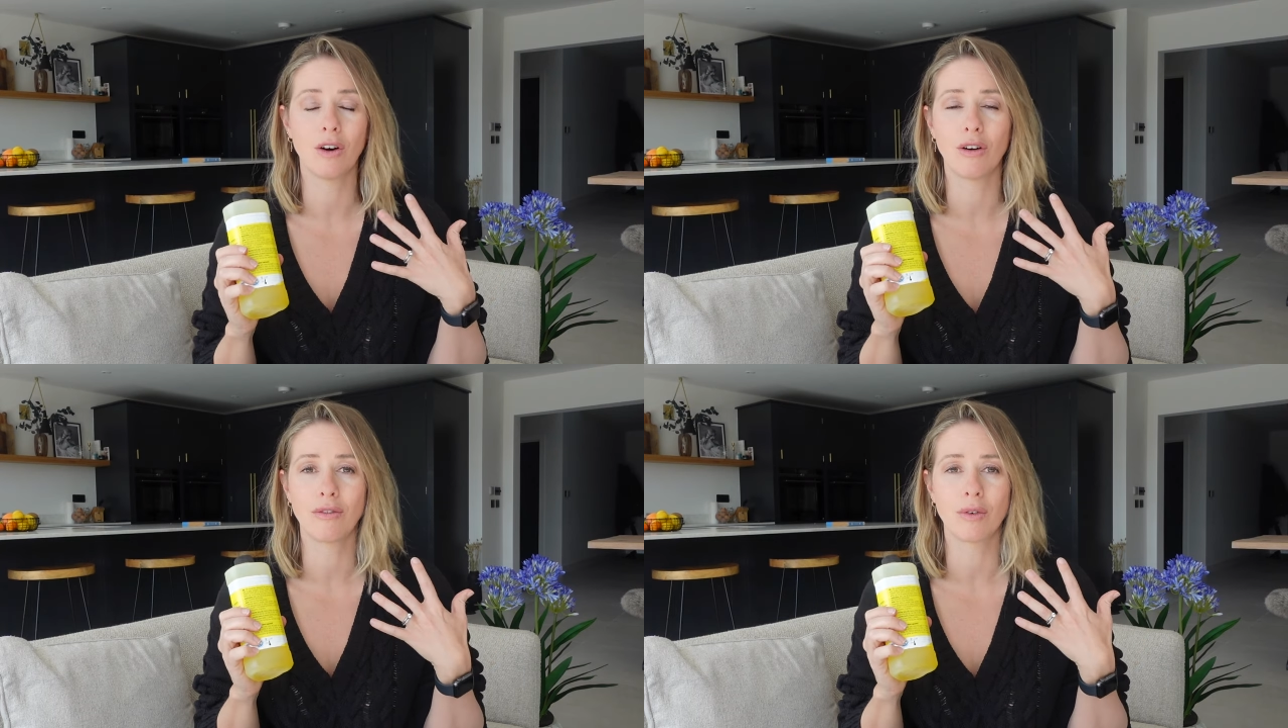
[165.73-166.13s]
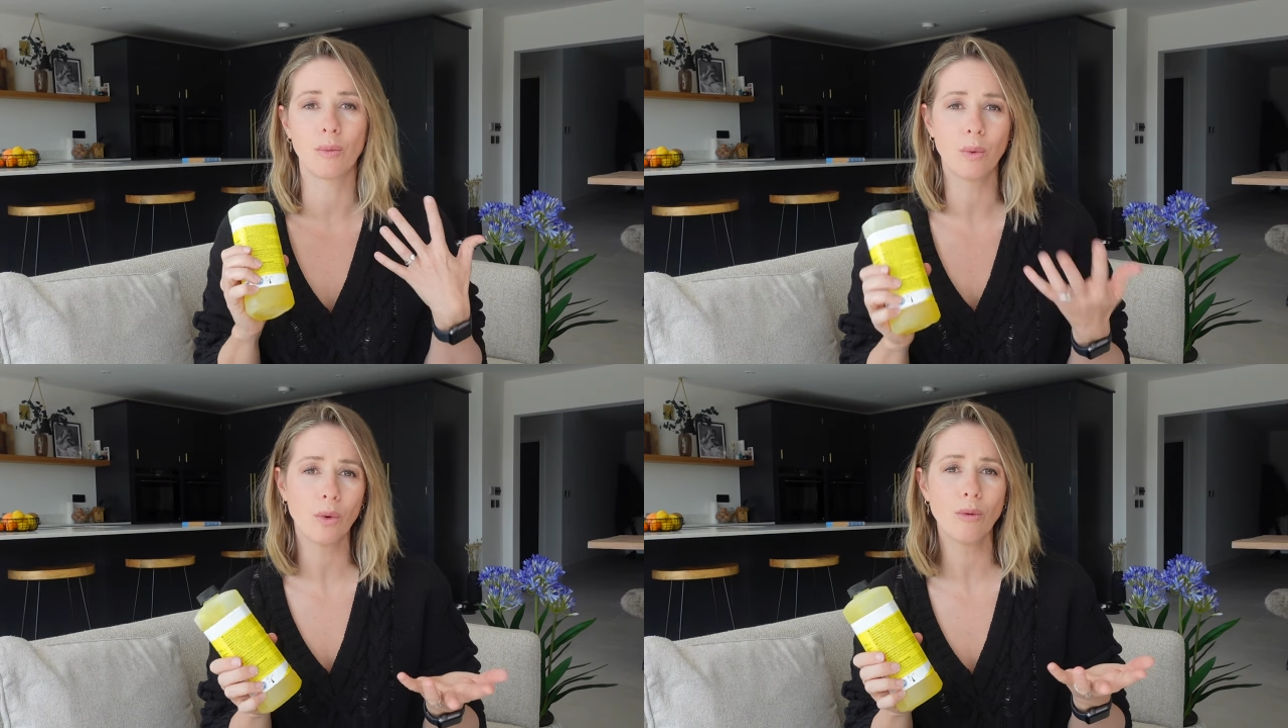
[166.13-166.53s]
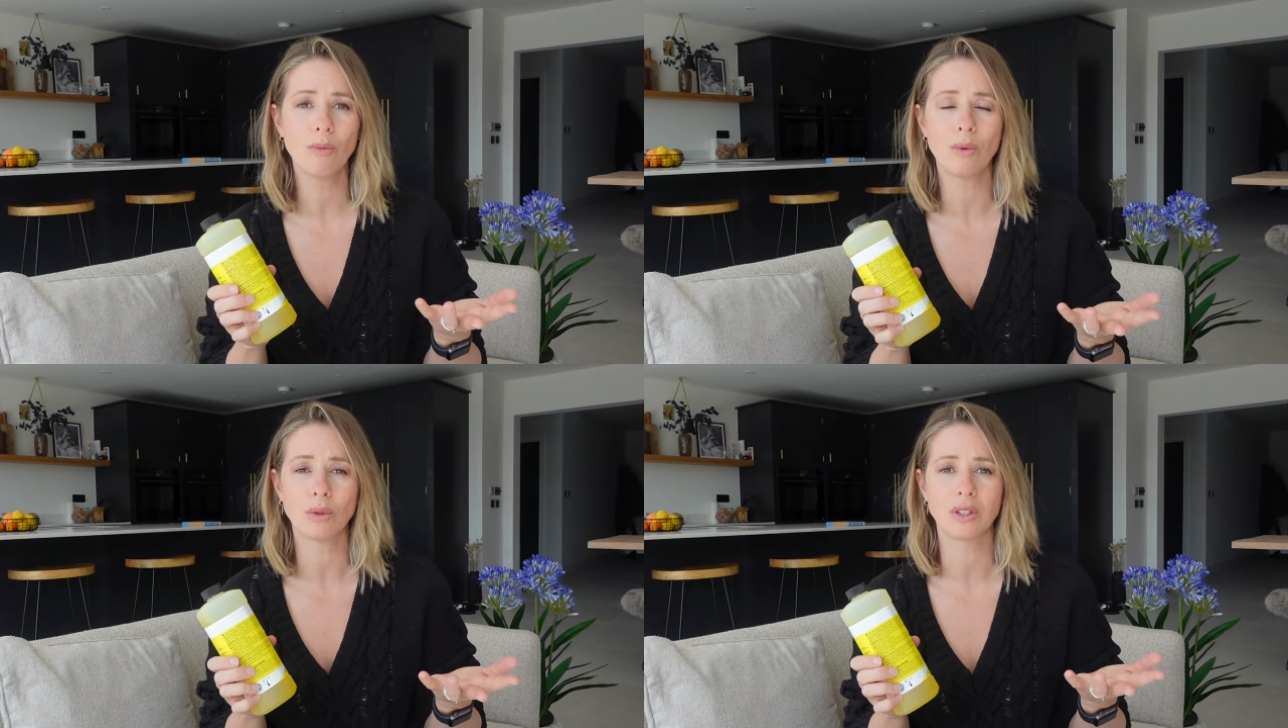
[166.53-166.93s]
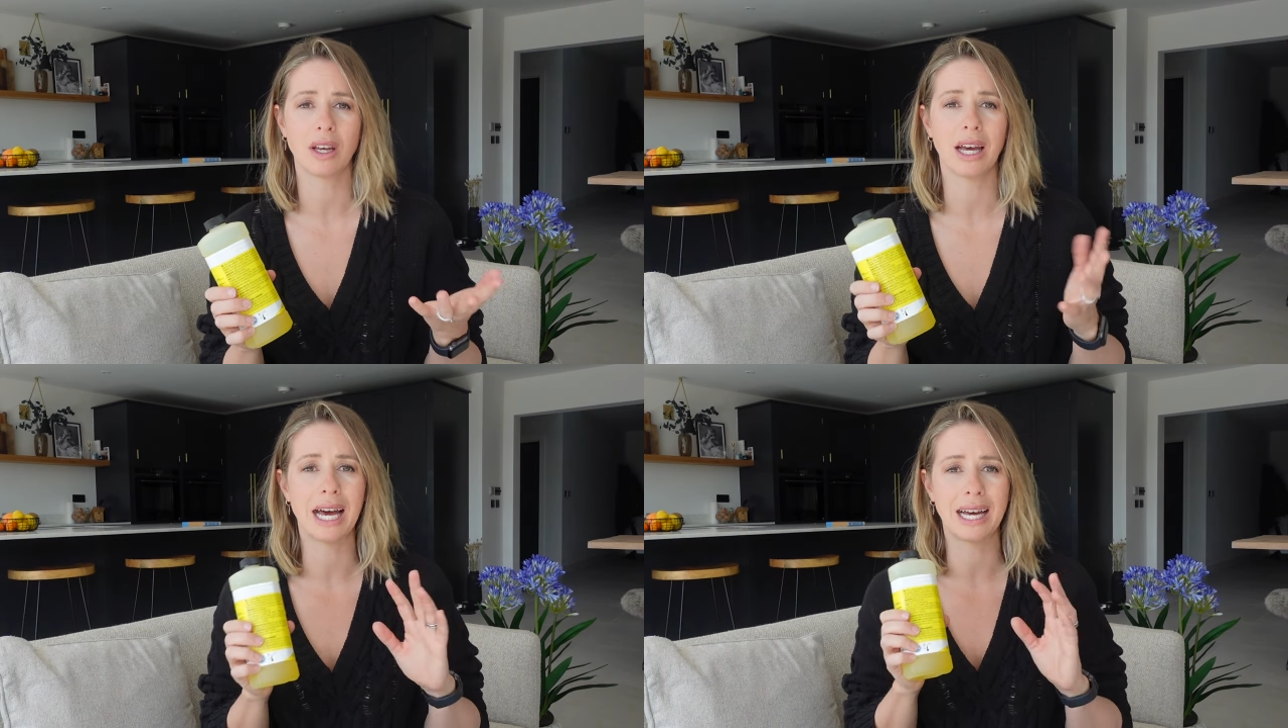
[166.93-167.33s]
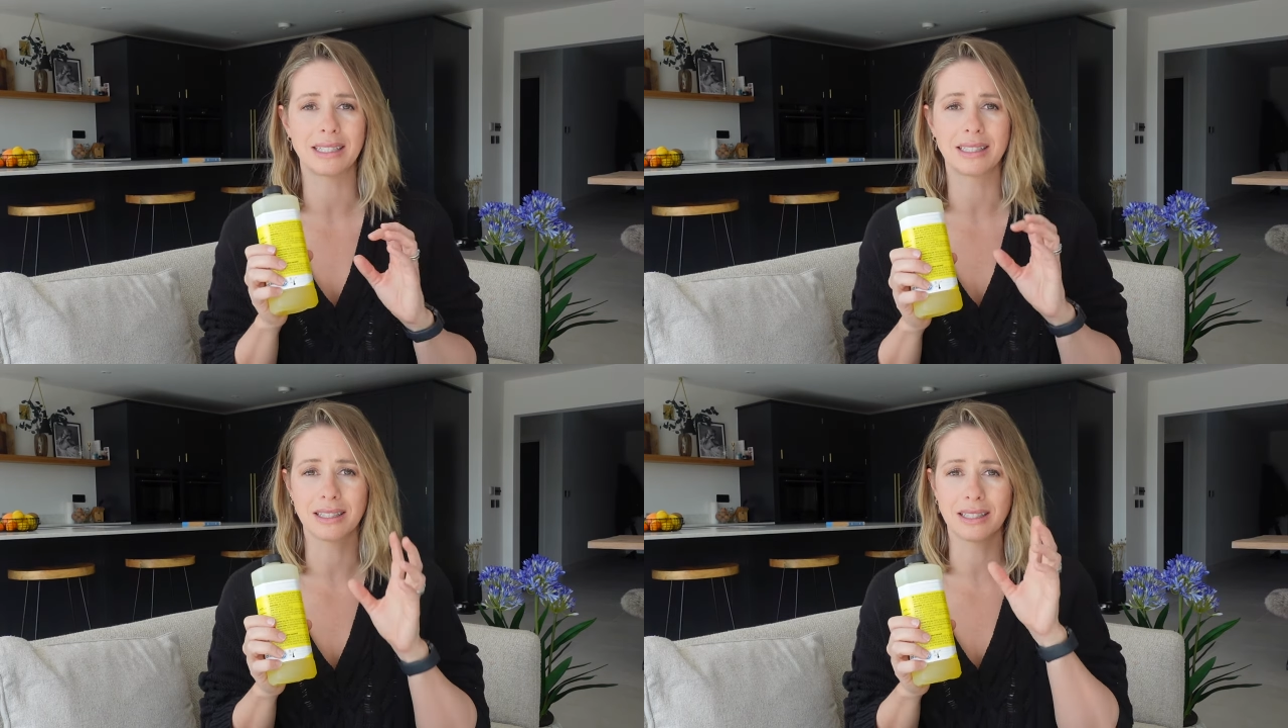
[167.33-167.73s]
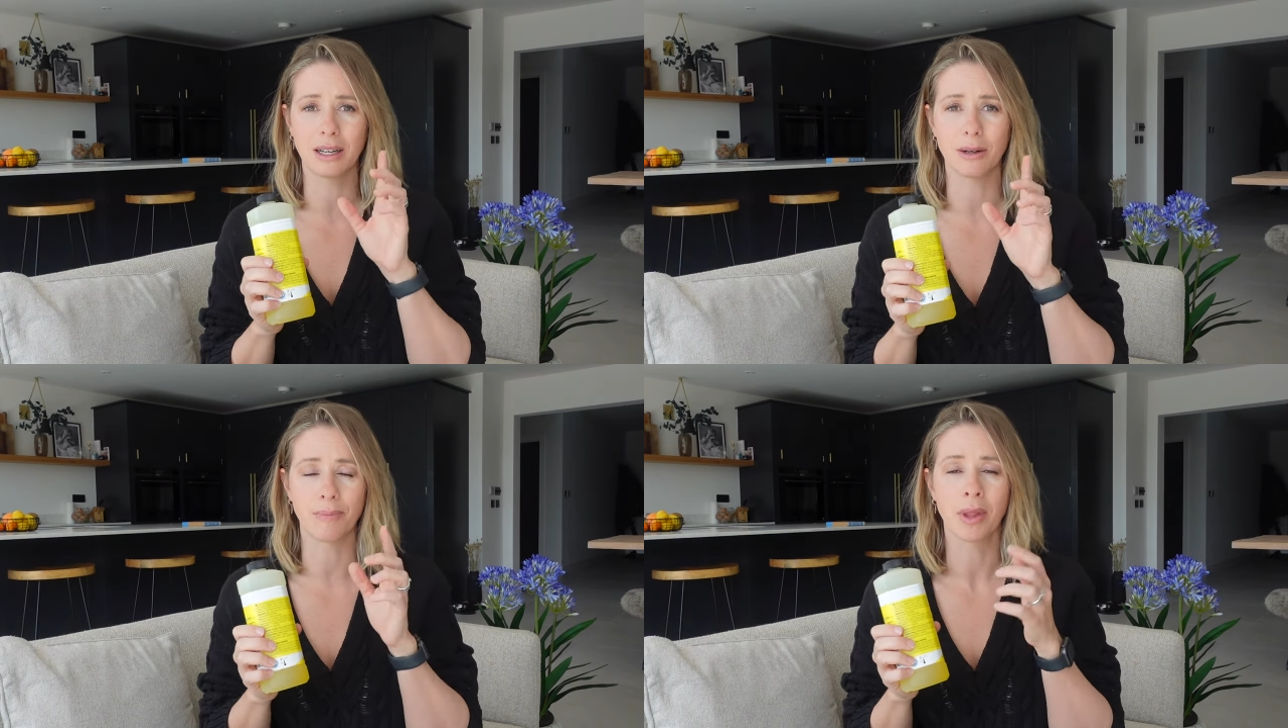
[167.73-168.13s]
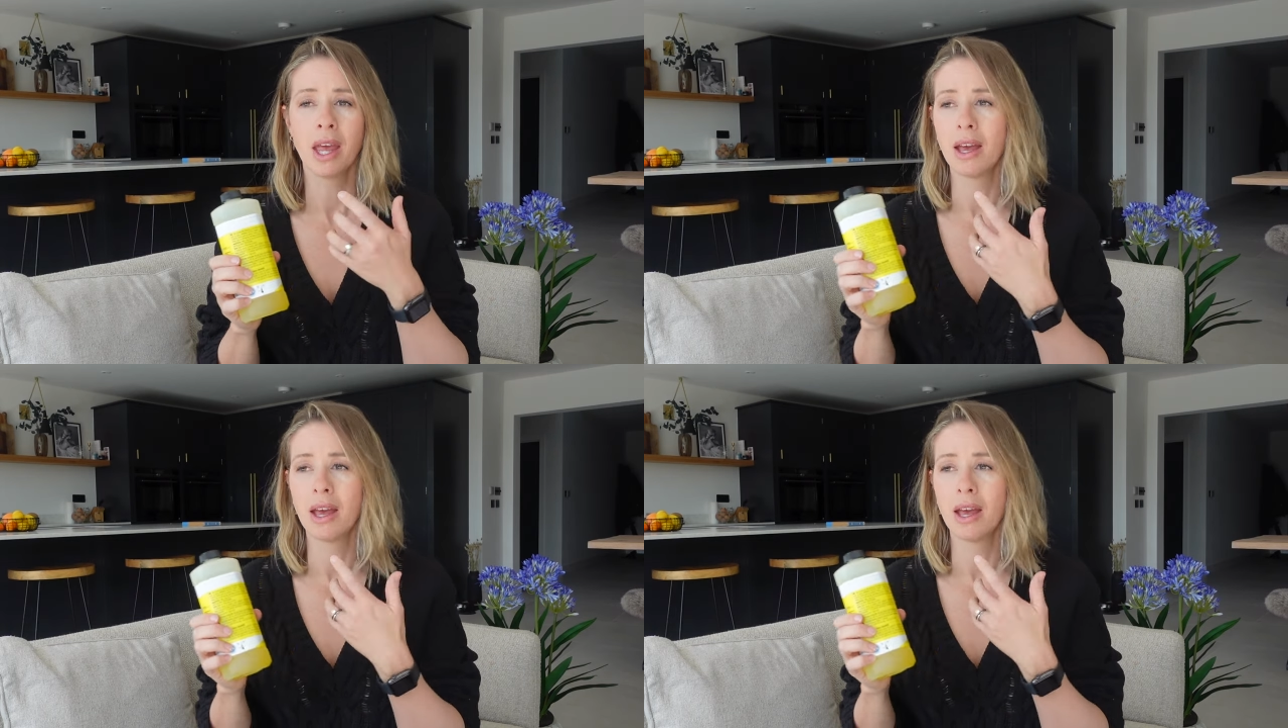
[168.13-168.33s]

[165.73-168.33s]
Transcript: of warm water and some